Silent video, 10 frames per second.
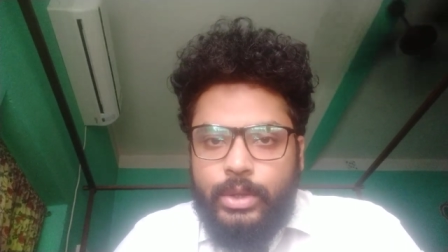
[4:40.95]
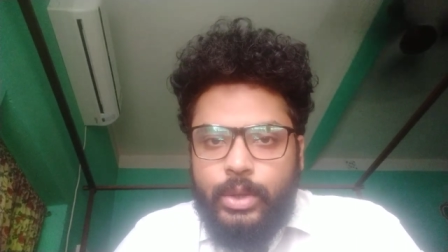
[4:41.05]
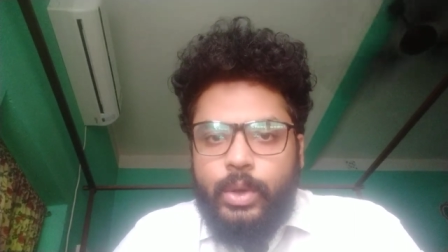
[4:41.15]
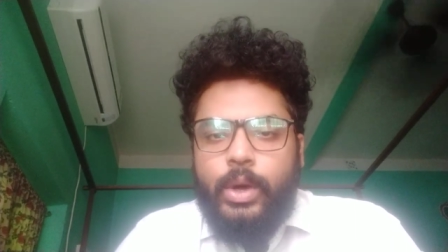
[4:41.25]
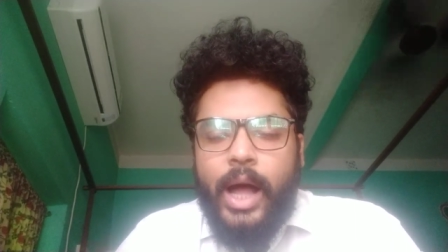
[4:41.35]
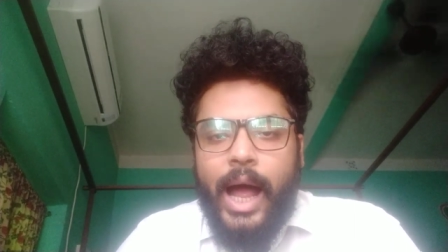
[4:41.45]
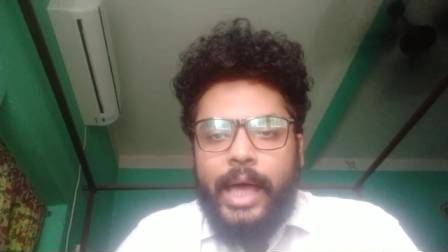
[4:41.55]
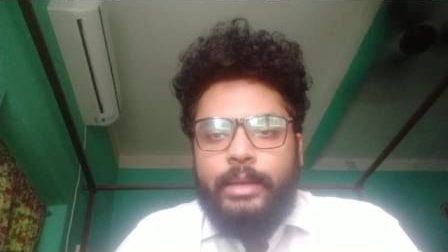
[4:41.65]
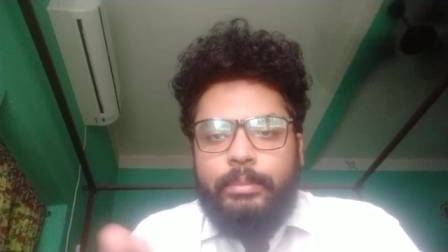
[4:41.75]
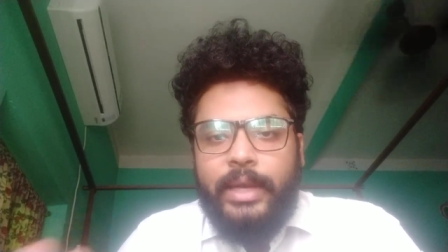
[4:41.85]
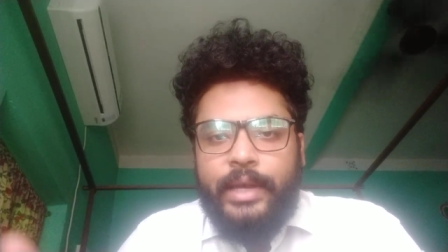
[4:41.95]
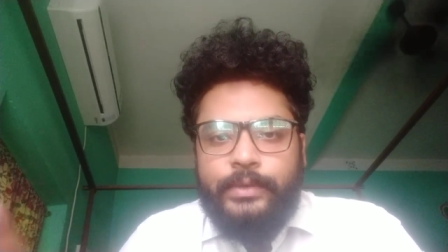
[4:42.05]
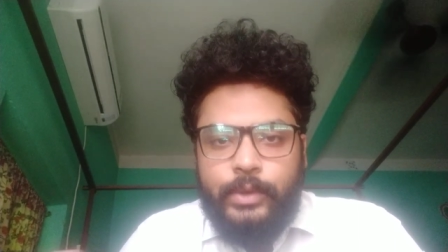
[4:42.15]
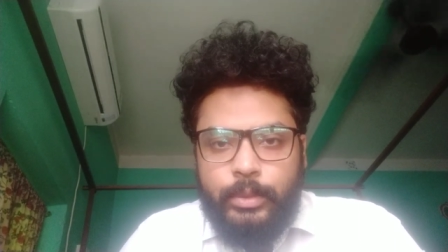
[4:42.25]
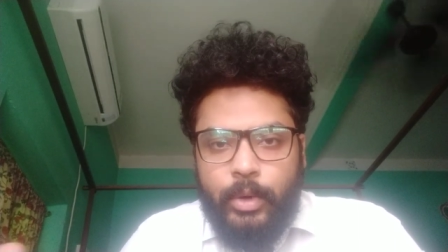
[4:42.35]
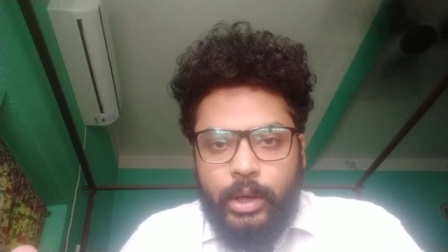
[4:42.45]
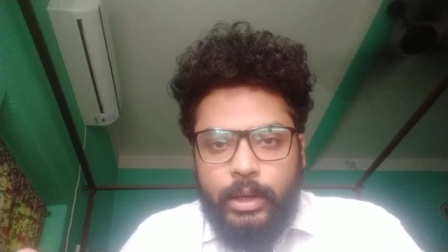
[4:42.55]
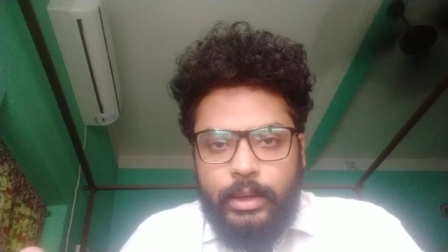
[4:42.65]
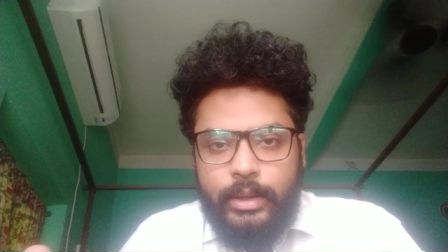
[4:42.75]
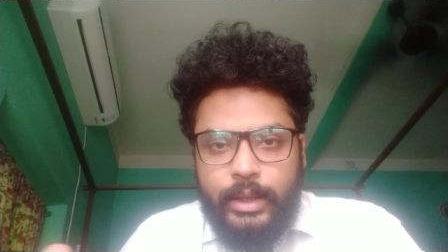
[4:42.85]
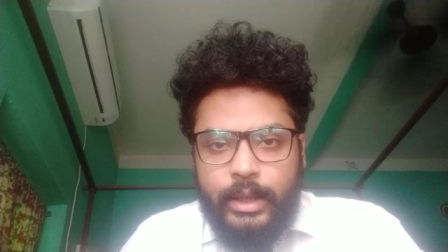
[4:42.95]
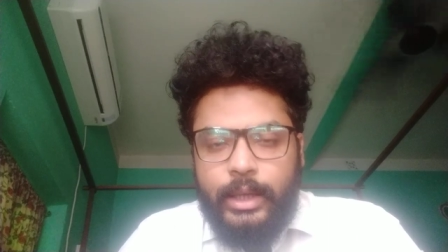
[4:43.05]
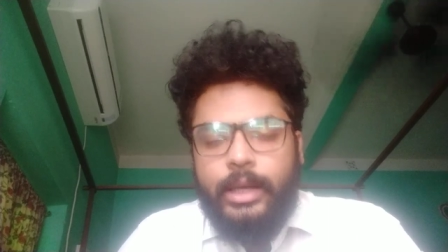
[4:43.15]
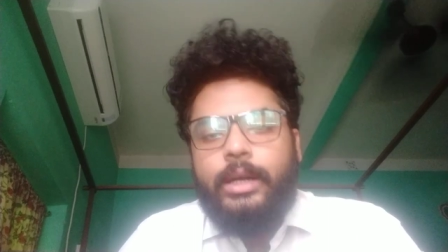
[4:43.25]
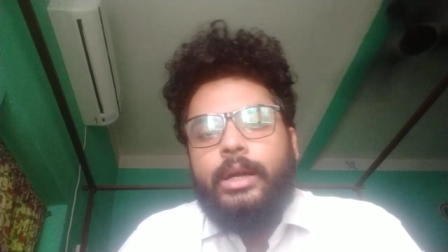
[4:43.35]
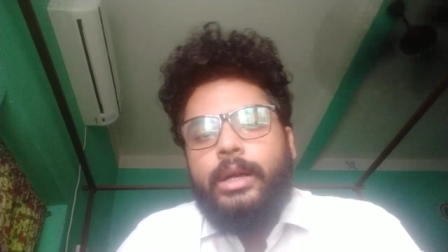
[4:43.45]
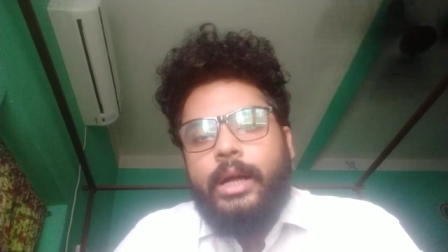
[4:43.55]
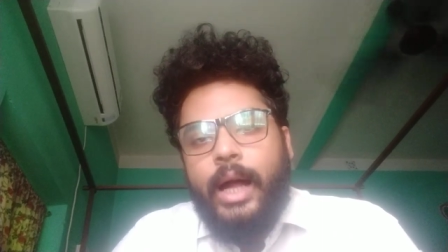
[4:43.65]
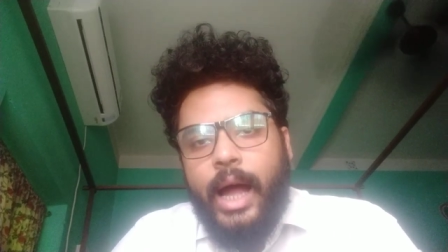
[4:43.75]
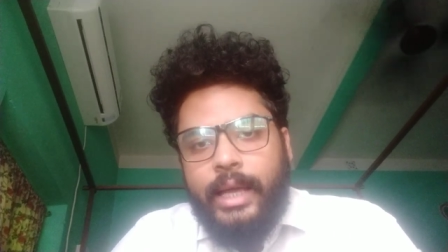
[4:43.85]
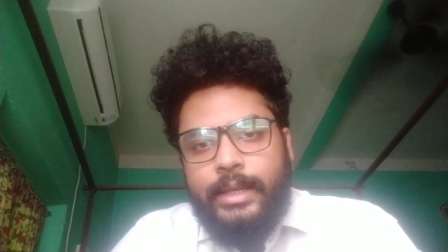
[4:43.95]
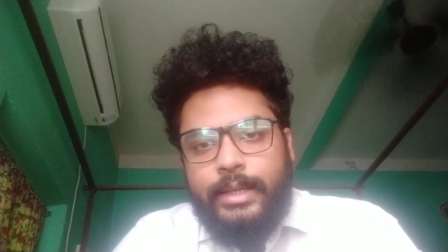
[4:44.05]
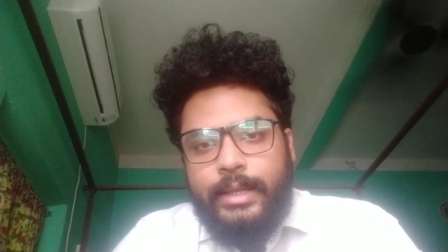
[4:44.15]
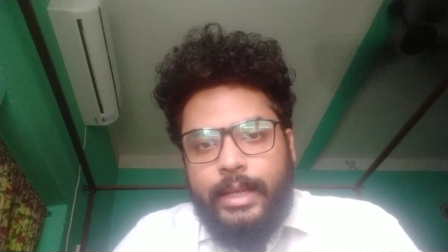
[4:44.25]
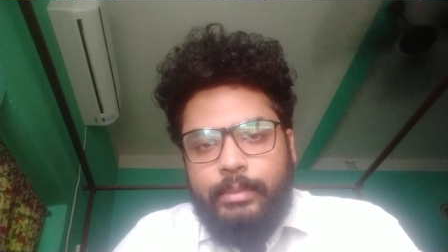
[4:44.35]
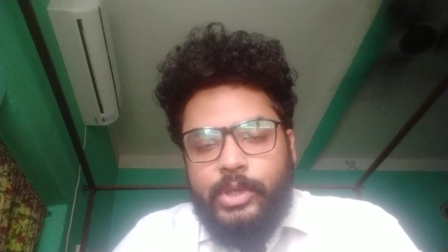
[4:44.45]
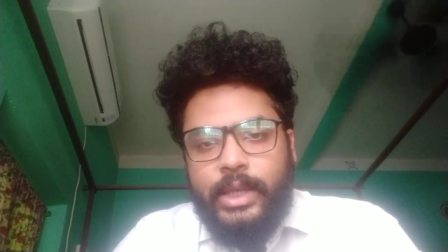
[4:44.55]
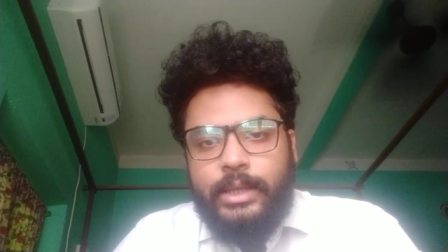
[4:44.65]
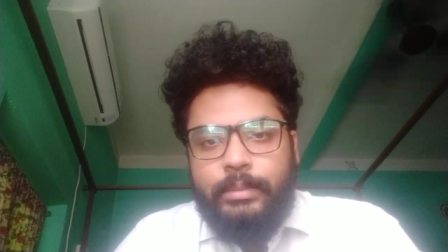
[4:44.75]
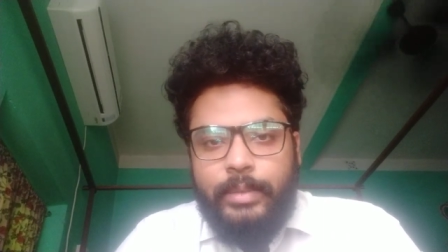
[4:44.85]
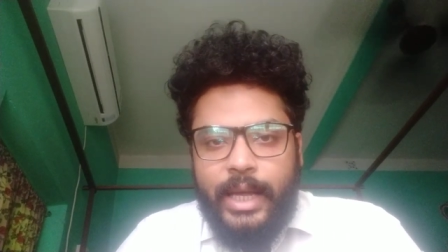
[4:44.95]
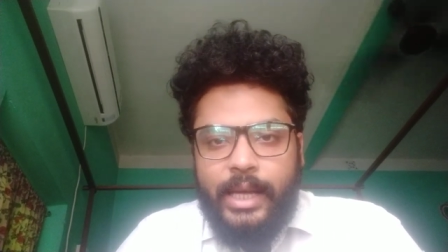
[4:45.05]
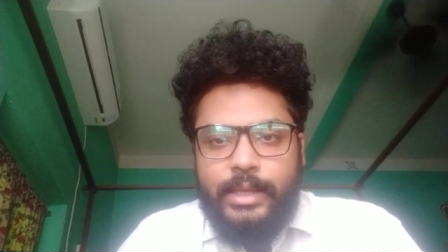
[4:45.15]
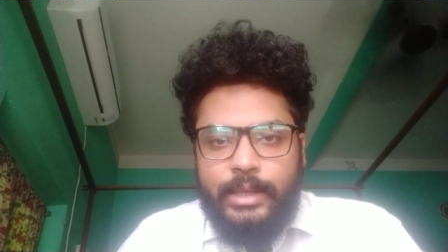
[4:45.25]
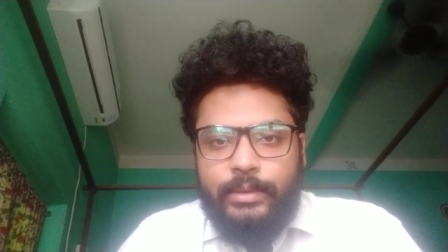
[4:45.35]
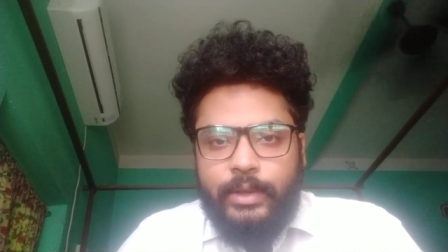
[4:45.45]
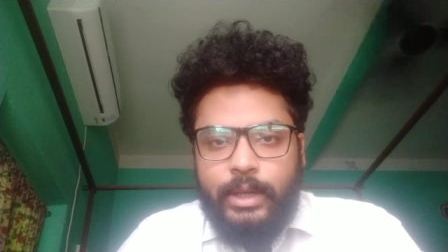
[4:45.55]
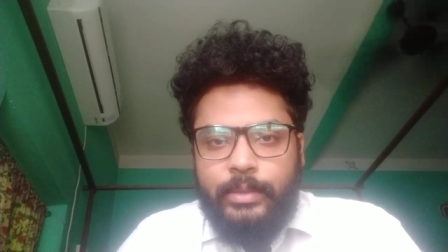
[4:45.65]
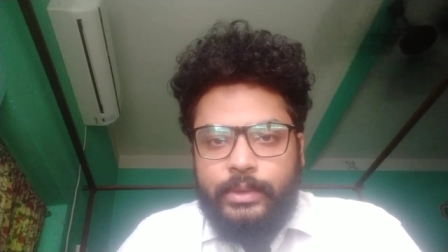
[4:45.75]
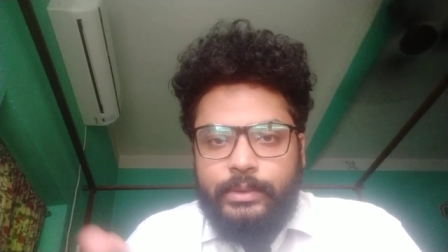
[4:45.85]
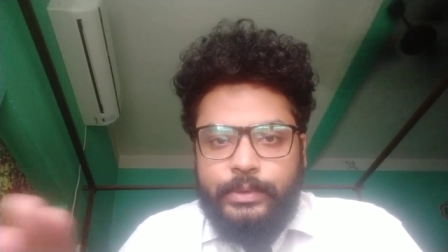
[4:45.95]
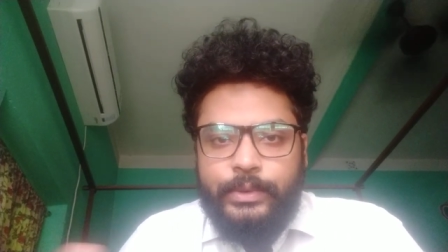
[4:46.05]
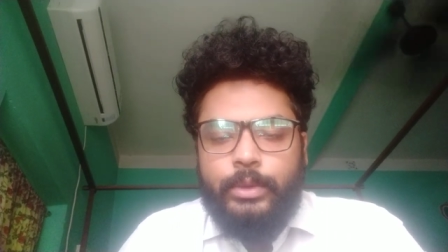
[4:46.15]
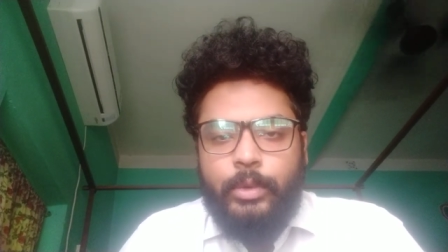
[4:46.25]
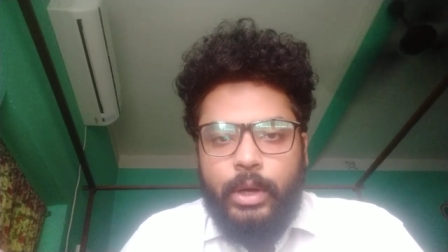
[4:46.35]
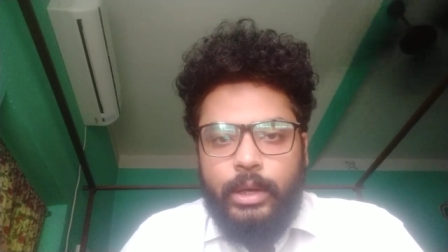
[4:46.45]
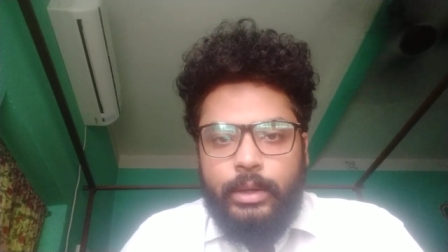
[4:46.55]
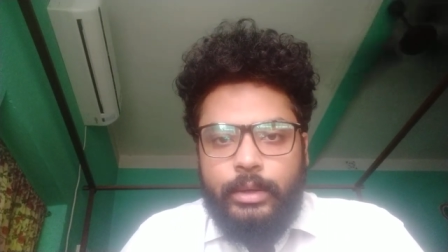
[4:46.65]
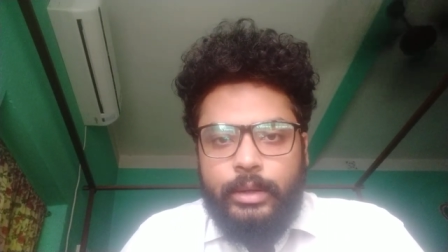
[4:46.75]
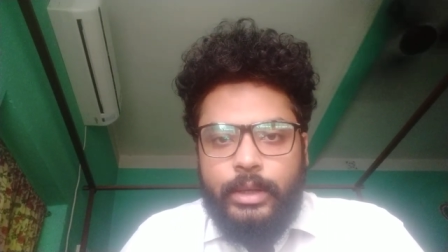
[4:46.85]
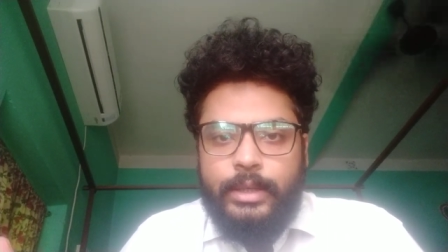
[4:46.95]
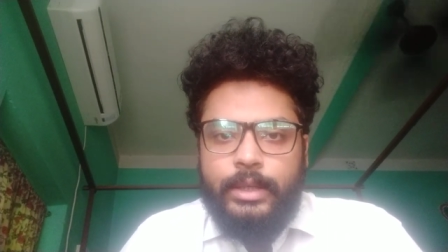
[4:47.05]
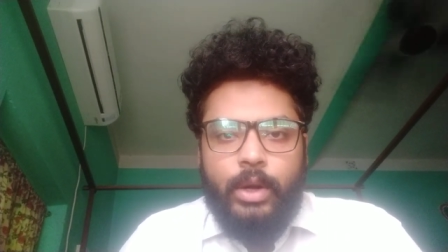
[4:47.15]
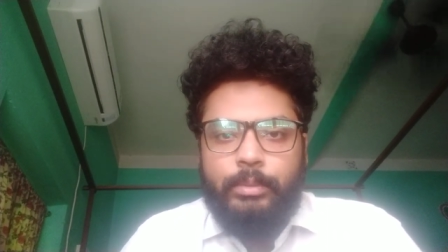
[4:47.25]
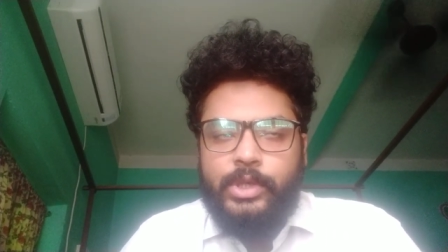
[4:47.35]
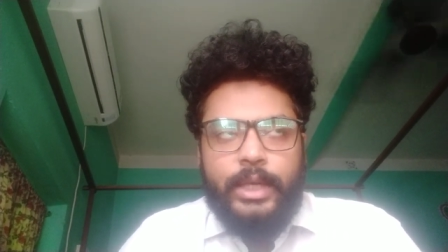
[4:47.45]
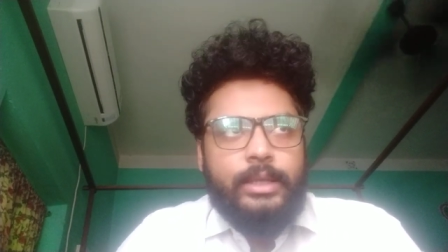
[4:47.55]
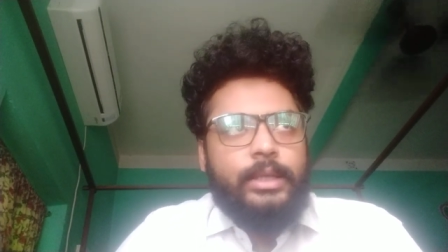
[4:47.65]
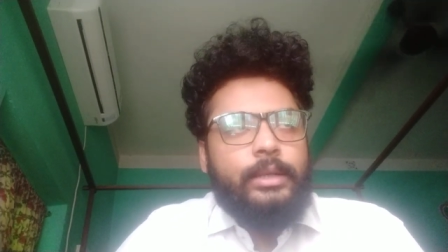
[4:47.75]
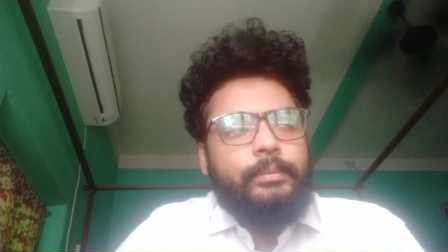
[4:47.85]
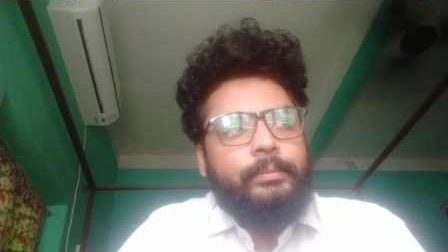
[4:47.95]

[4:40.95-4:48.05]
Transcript: so i play football here i is the subject play is the verb football is the object